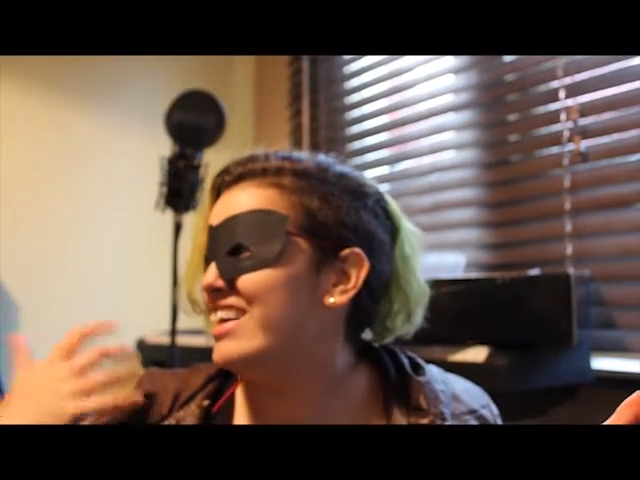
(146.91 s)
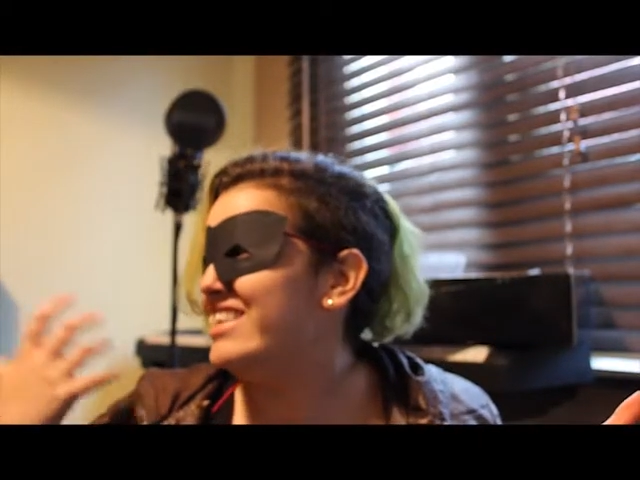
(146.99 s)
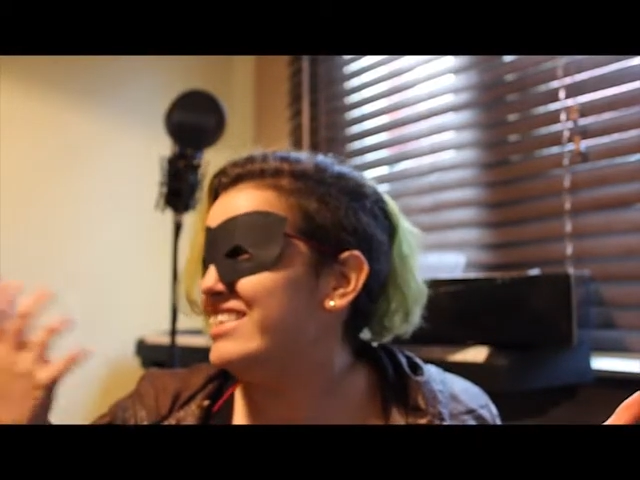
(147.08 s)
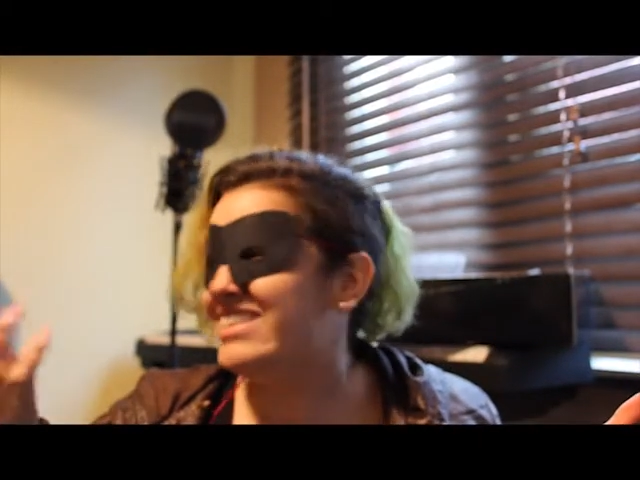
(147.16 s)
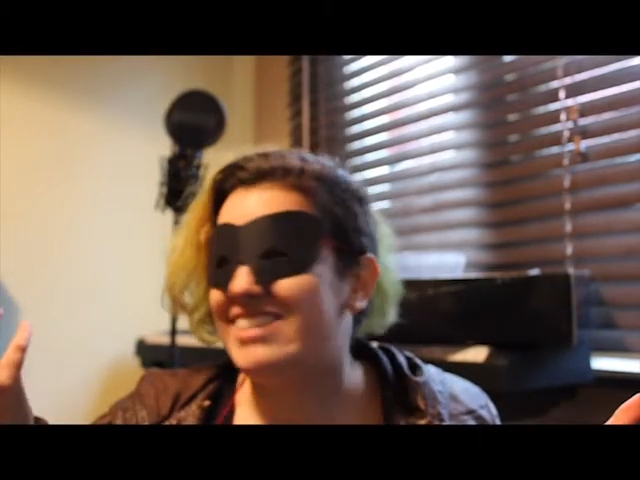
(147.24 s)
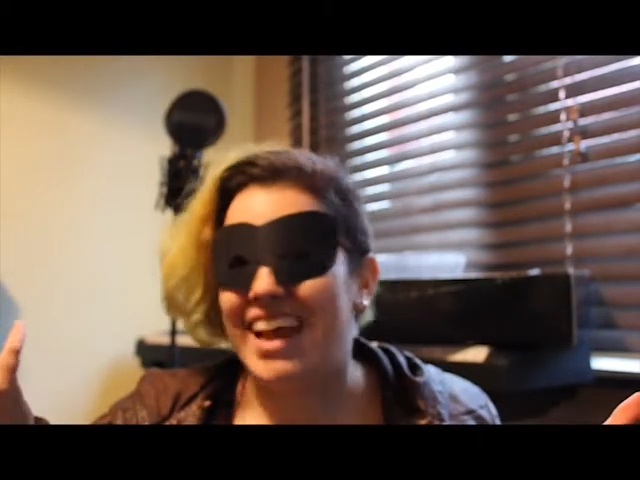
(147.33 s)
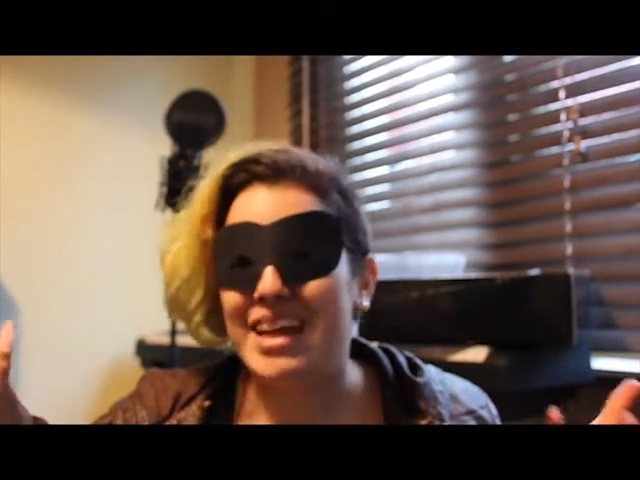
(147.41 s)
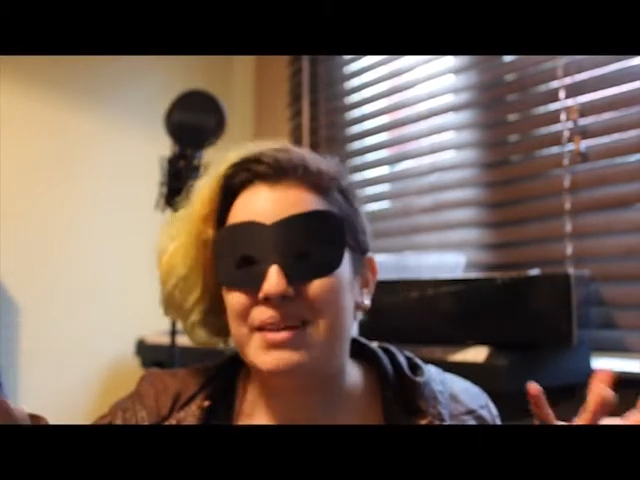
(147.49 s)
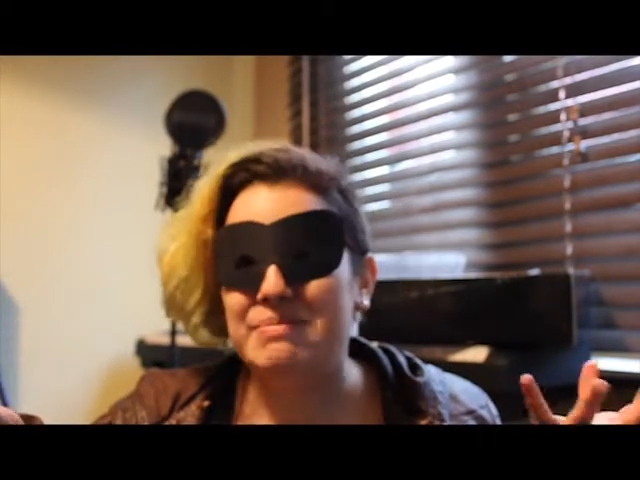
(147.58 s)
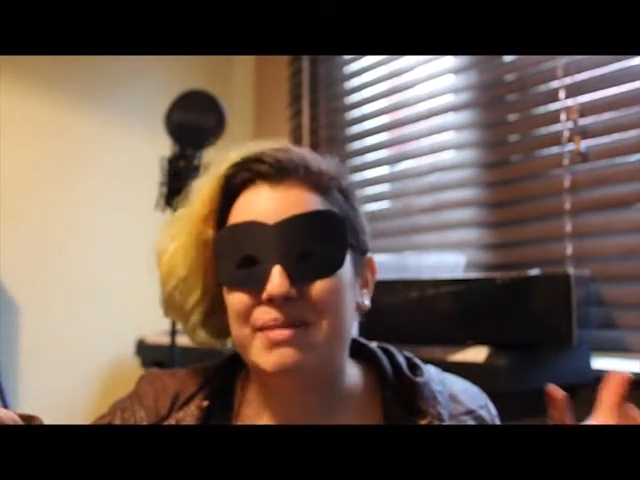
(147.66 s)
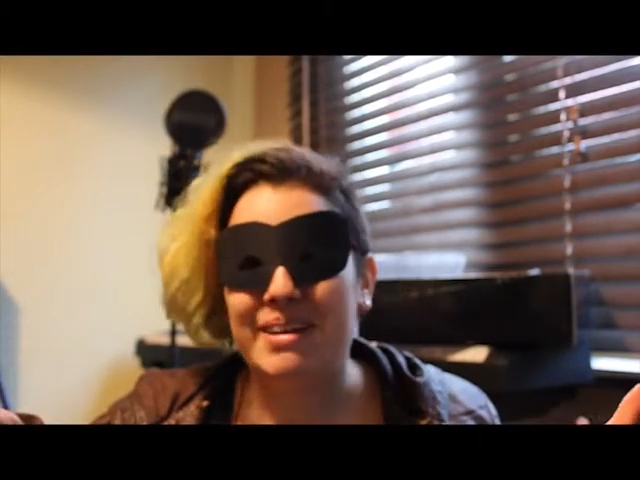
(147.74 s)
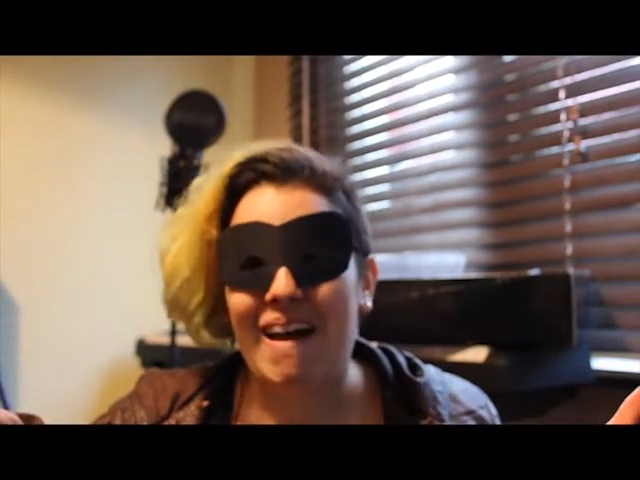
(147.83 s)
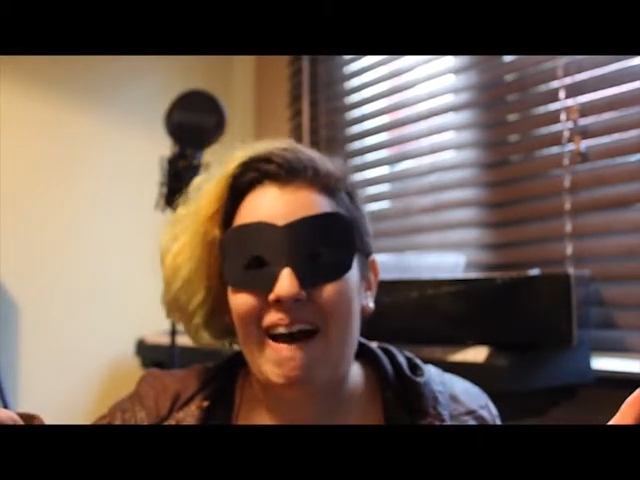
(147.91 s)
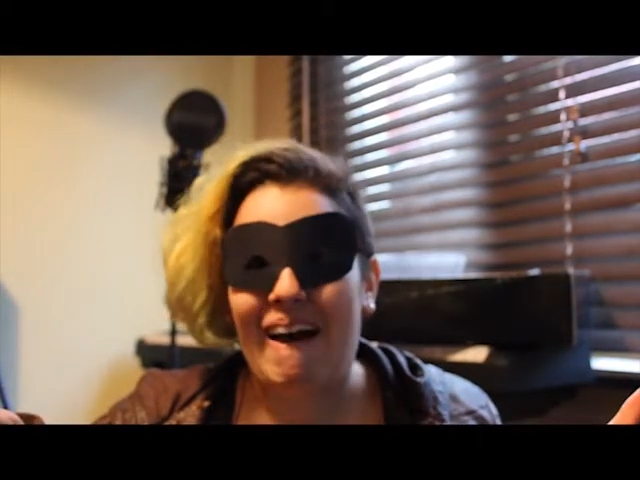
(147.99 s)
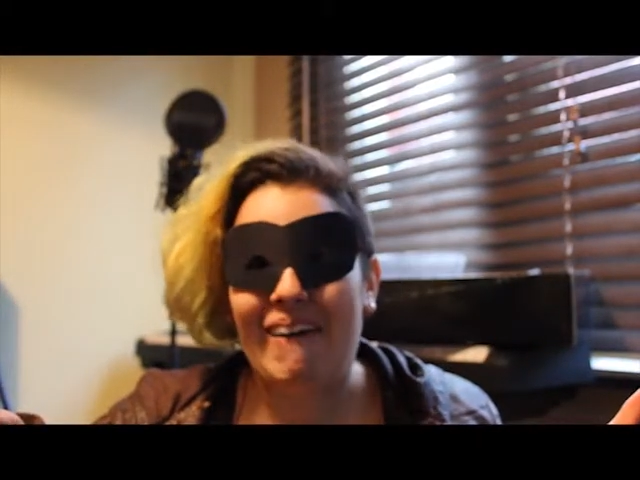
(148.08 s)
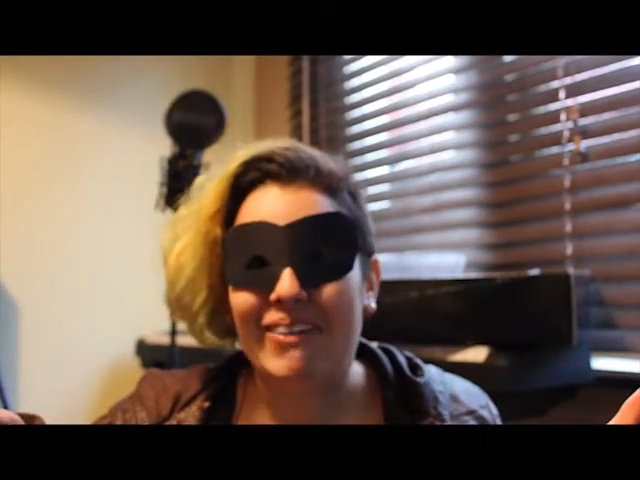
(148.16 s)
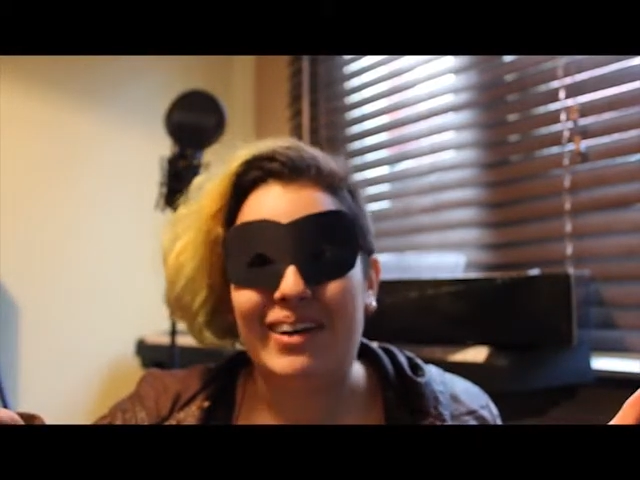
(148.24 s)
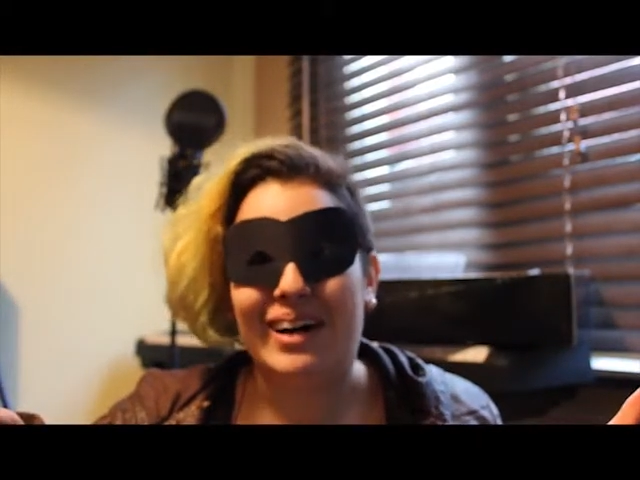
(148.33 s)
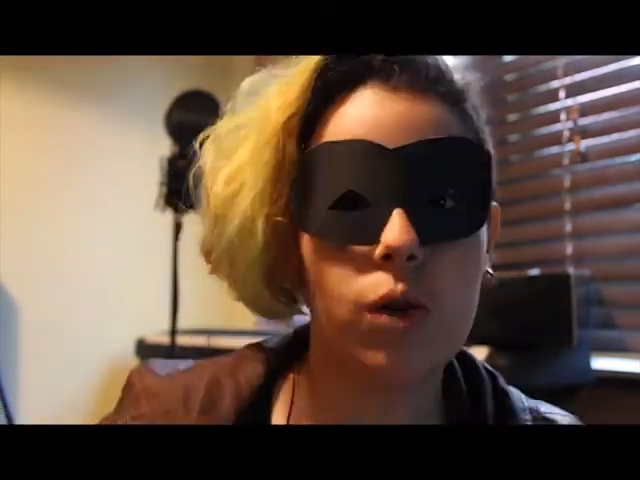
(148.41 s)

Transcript: same and other?